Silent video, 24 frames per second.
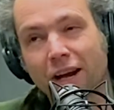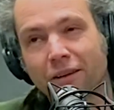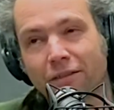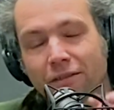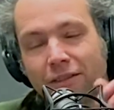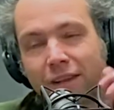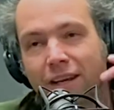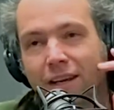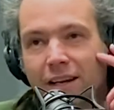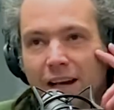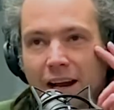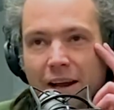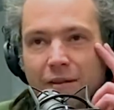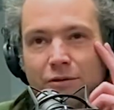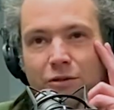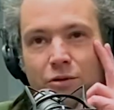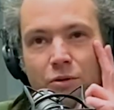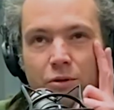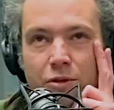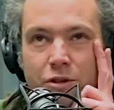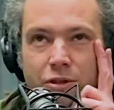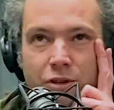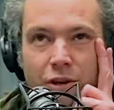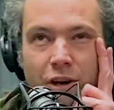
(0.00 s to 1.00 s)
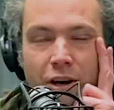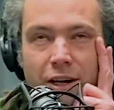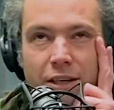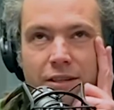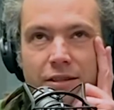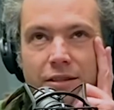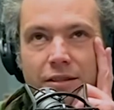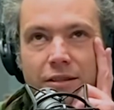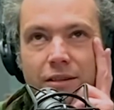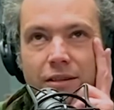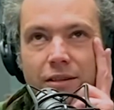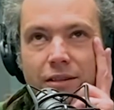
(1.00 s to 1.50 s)
I think I have to
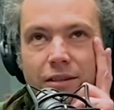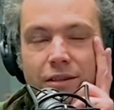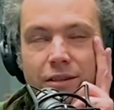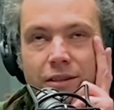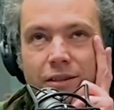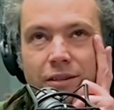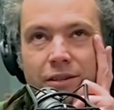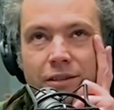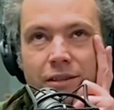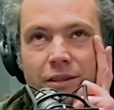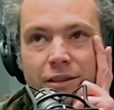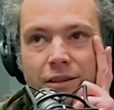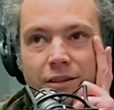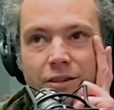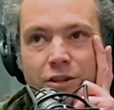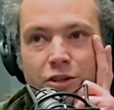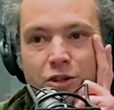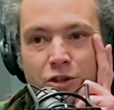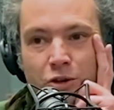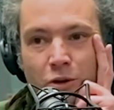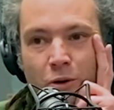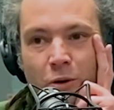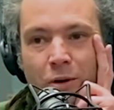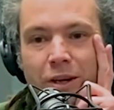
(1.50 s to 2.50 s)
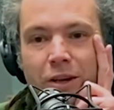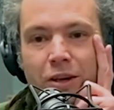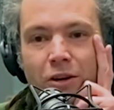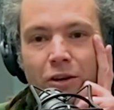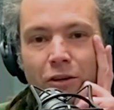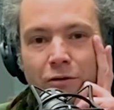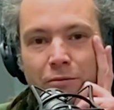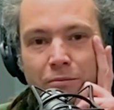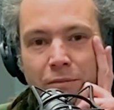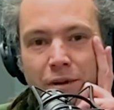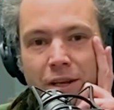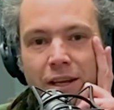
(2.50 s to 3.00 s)
start the story
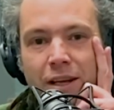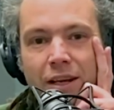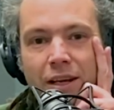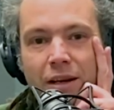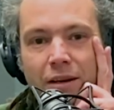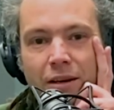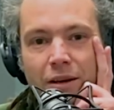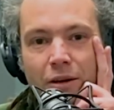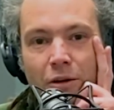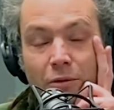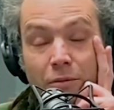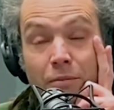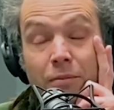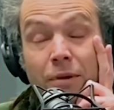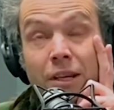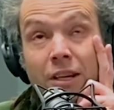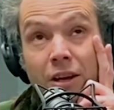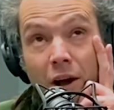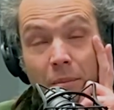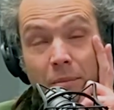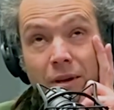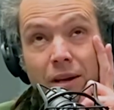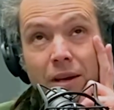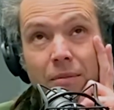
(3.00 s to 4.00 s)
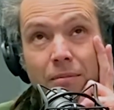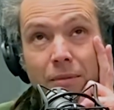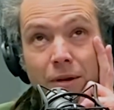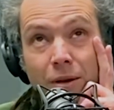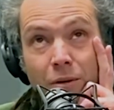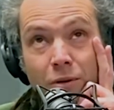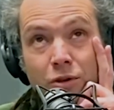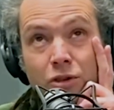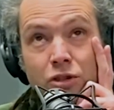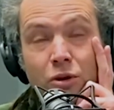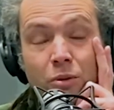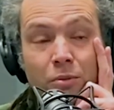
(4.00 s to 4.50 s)
of becoming a
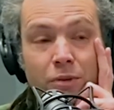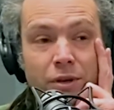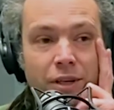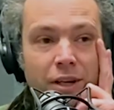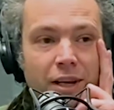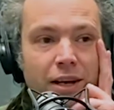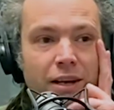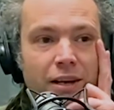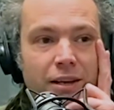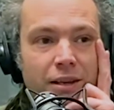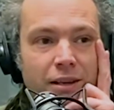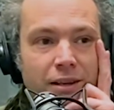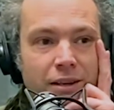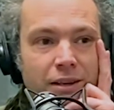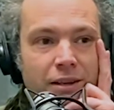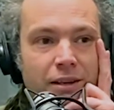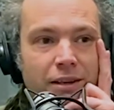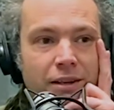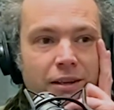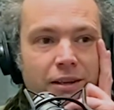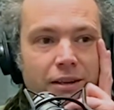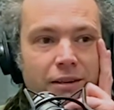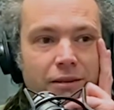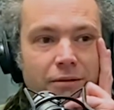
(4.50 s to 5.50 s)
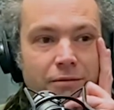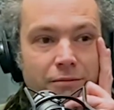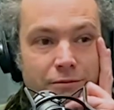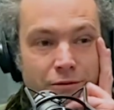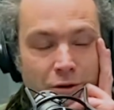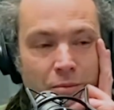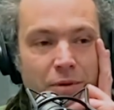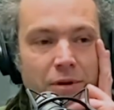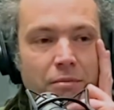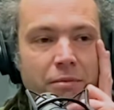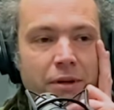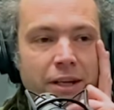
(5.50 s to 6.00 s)
milk sommelier
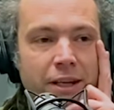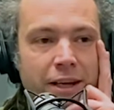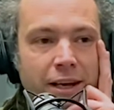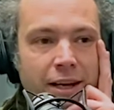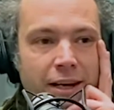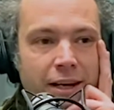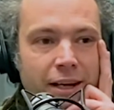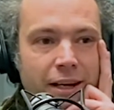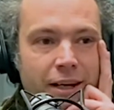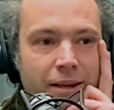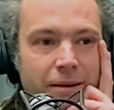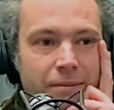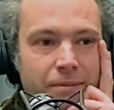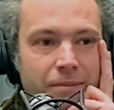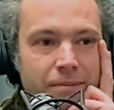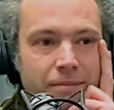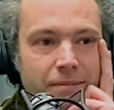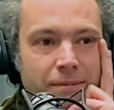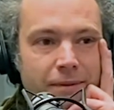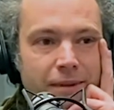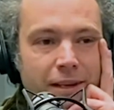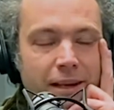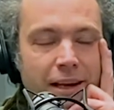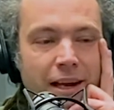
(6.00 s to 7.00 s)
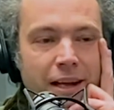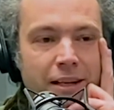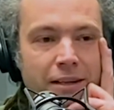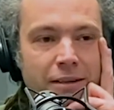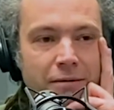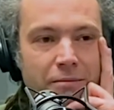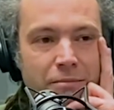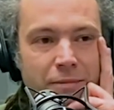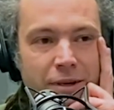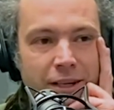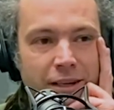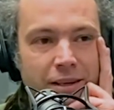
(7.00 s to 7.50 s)
from the beginning. And the
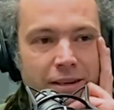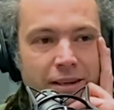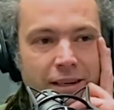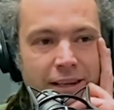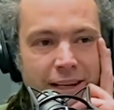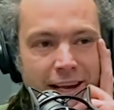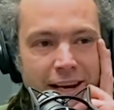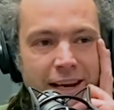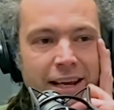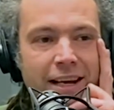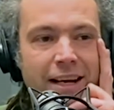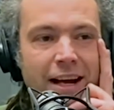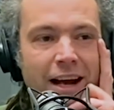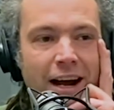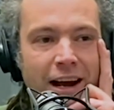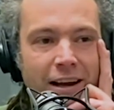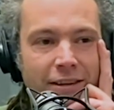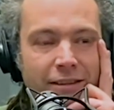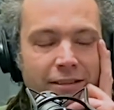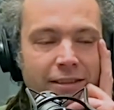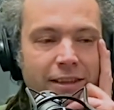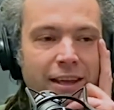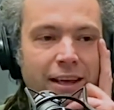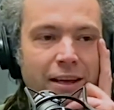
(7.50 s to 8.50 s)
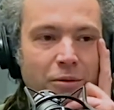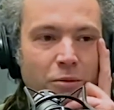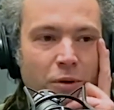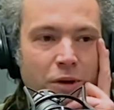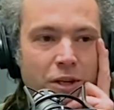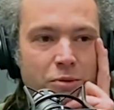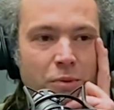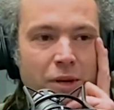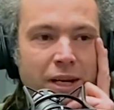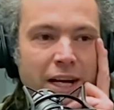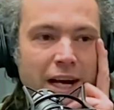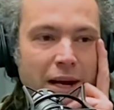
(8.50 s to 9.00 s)
beginning, I think,
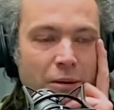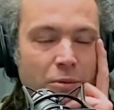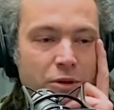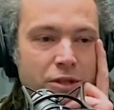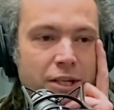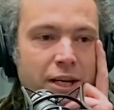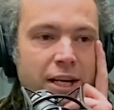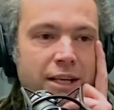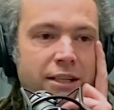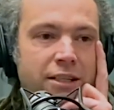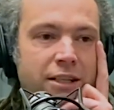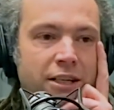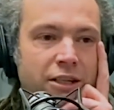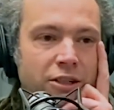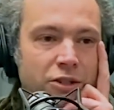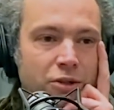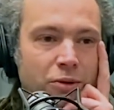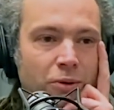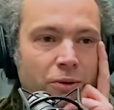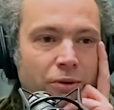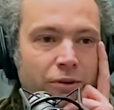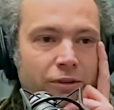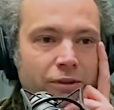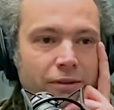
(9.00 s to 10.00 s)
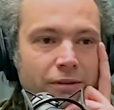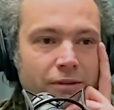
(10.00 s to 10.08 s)
was when I was 8 years old.